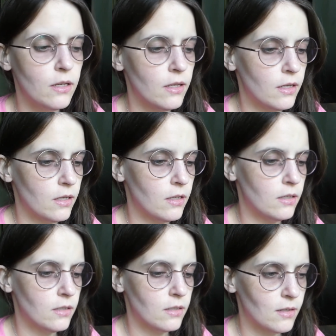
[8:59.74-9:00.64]

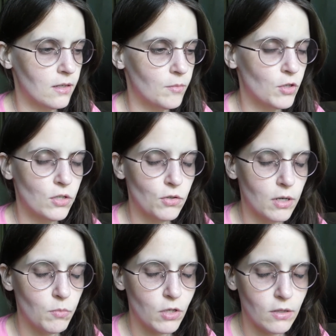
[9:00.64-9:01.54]
and I'm going to try
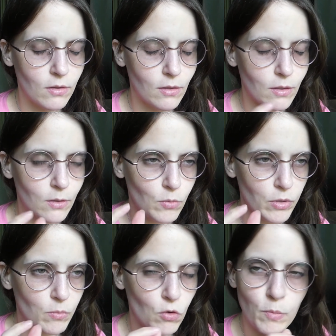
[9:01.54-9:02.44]
and be a little bit more